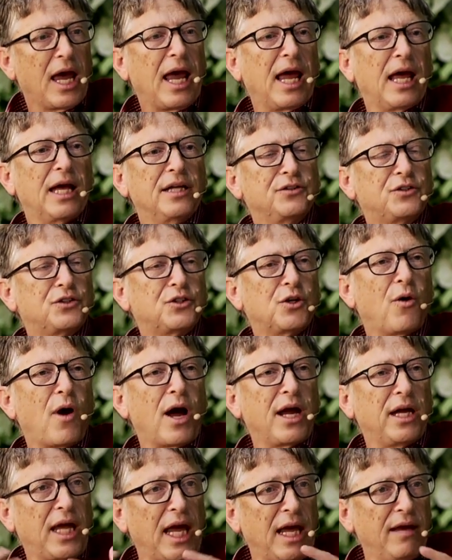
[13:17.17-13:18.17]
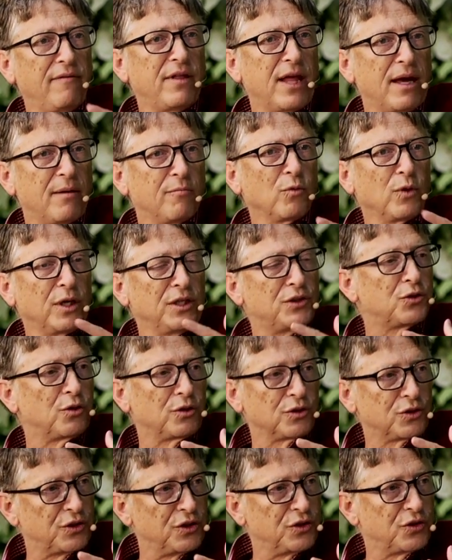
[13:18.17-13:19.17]
And so I gave them
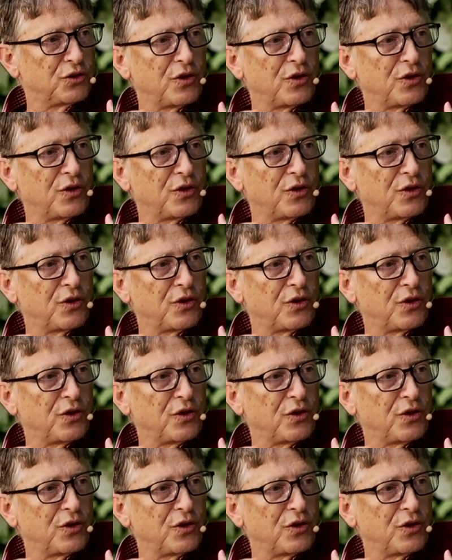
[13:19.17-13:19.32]
resources,